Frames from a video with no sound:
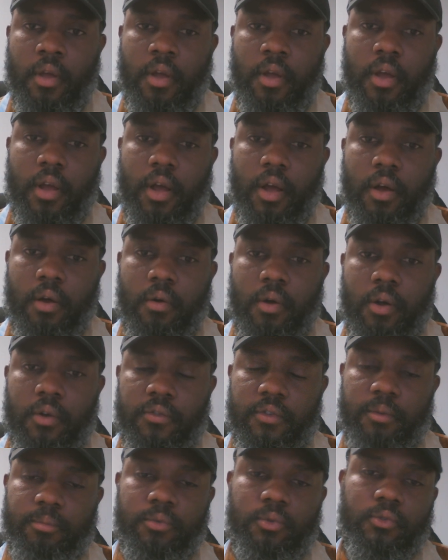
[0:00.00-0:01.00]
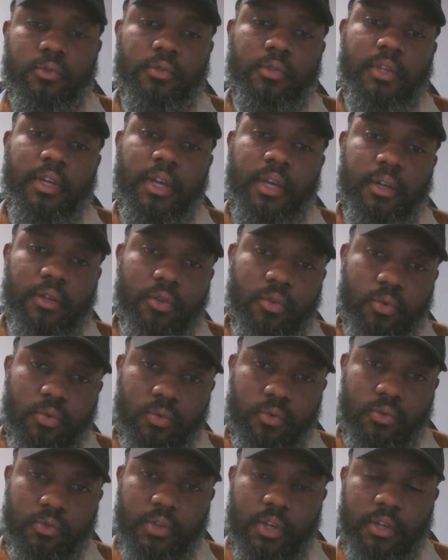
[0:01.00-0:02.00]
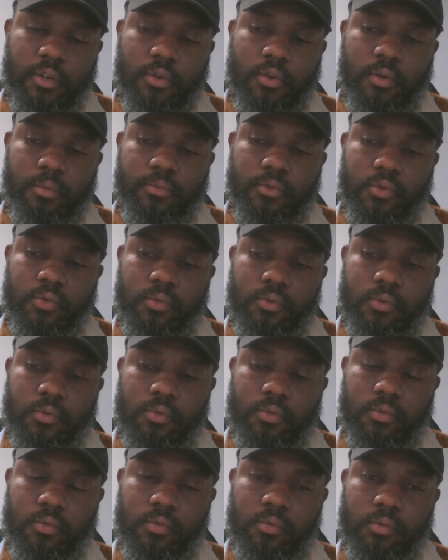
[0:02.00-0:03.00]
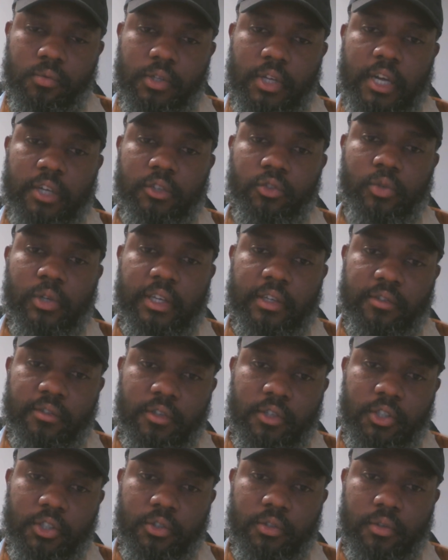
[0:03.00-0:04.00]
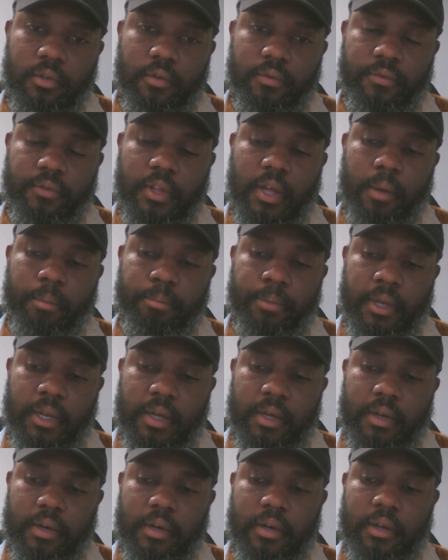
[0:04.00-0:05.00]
how I was able to diagnose and come to the actualization of that plan.